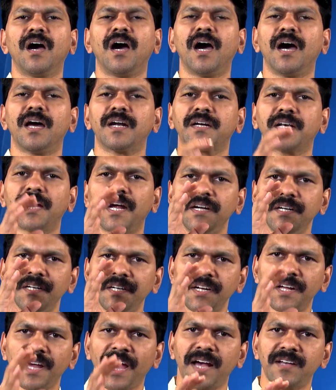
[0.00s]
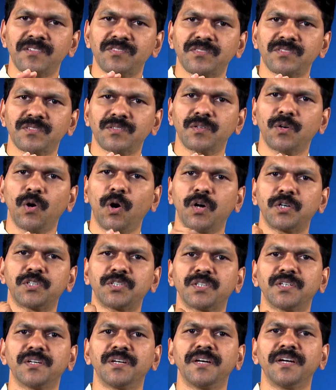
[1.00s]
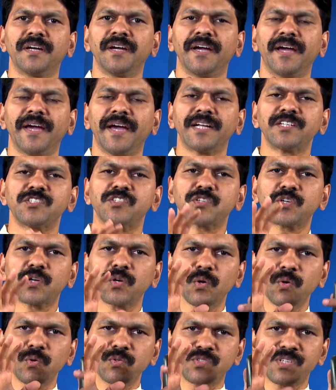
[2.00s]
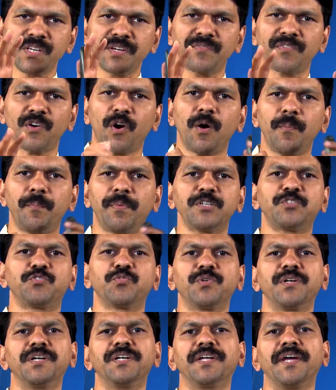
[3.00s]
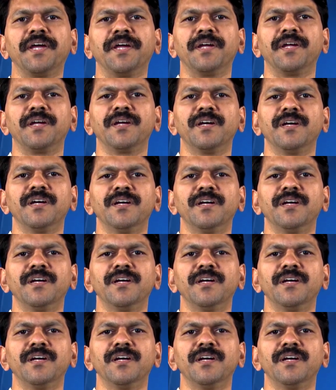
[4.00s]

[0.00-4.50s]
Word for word: our country has got exclusive opportunity